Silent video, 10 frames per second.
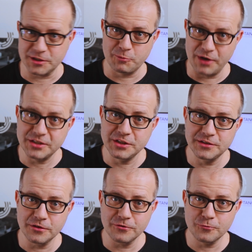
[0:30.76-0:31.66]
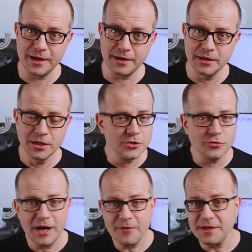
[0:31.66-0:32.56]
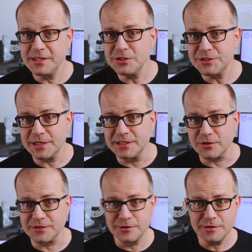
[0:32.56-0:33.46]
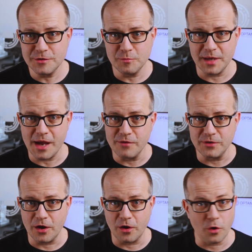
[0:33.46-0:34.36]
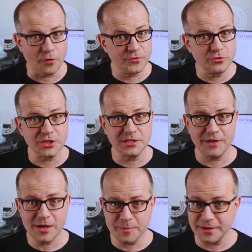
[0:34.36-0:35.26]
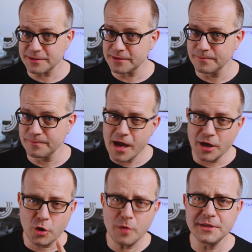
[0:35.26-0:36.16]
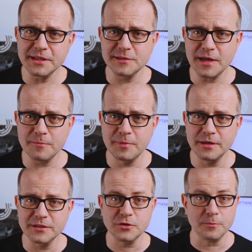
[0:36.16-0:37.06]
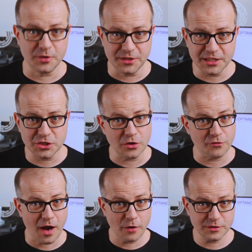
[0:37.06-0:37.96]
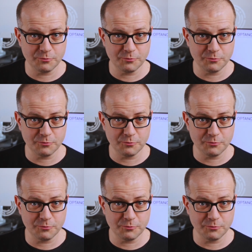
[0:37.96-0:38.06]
spreadsheet software to gather insights on system behavior or future developments? A common example is the prediction of house